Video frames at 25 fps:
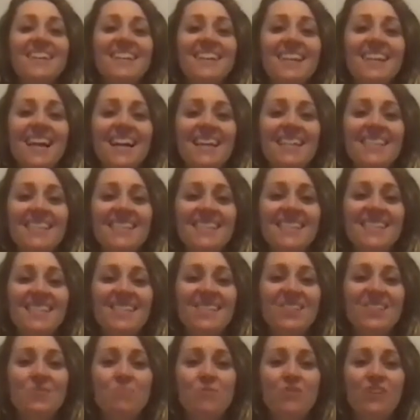Nice,
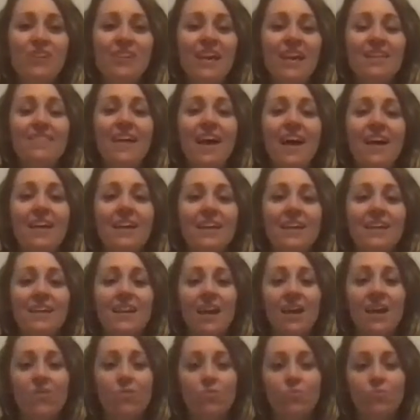2 more like that.
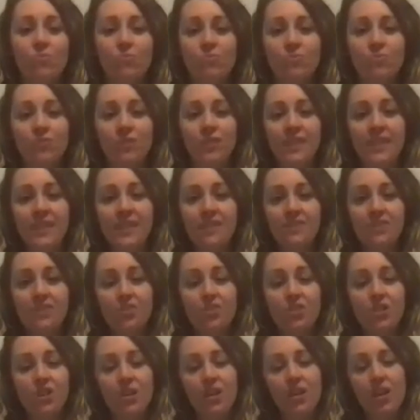Inhale,
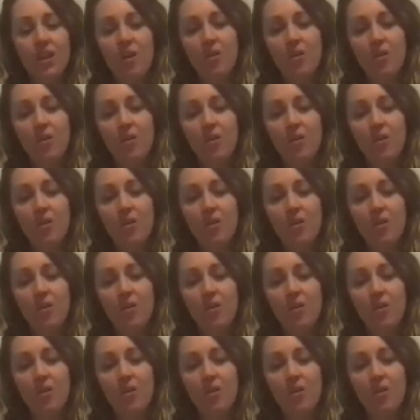reach,